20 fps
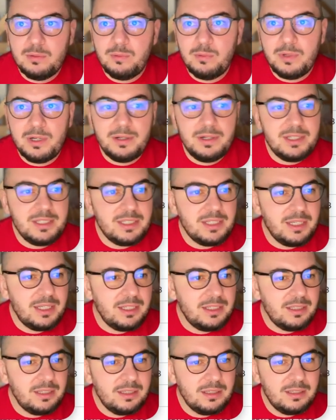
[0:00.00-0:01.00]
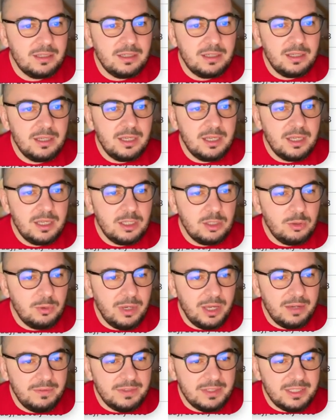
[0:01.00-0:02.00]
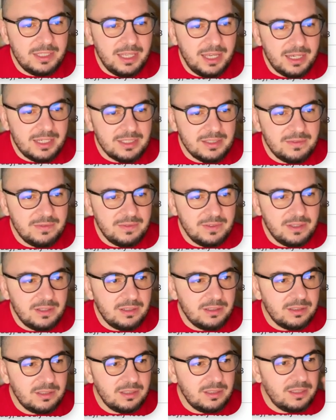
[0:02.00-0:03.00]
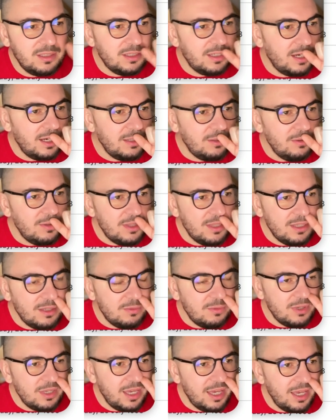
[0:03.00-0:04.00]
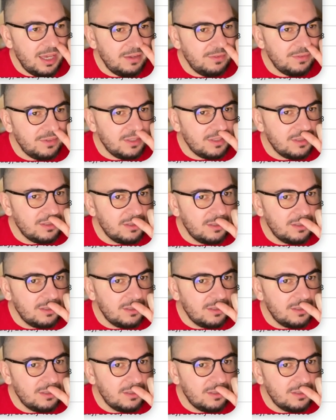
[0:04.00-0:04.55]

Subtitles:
where is it? Do we have a tags field here? I don't think we have it.